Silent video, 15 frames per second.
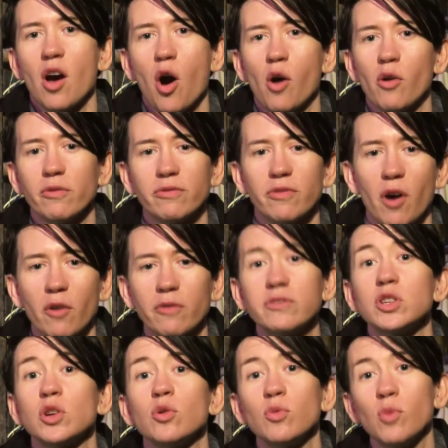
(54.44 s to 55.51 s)
of
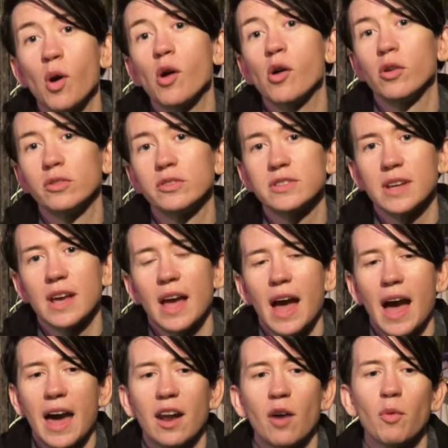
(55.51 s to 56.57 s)
two worlds,
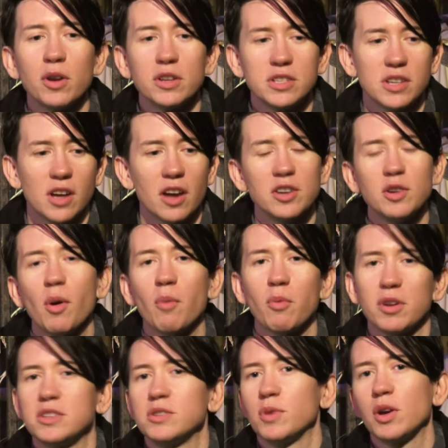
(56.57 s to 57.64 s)
and I knew I
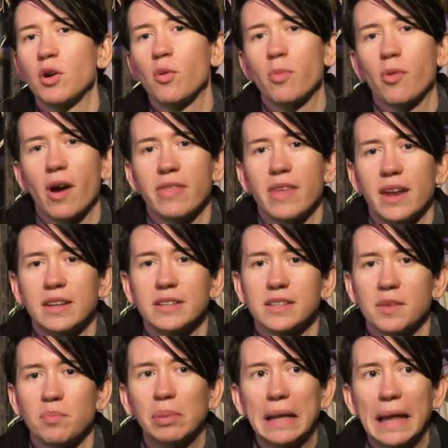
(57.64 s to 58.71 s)
wanted to incorporate that into
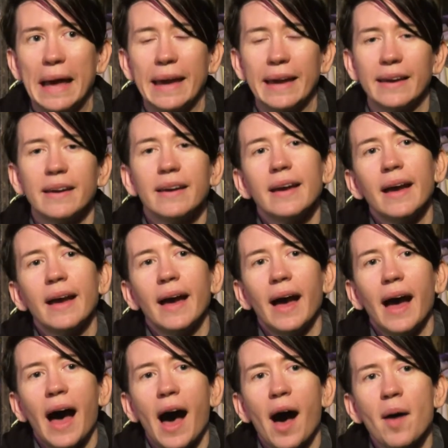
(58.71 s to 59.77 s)
the play.
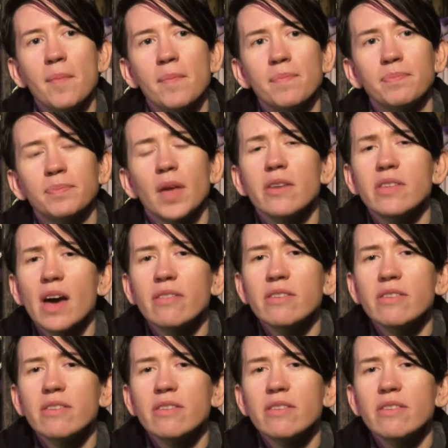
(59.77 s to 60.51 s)
The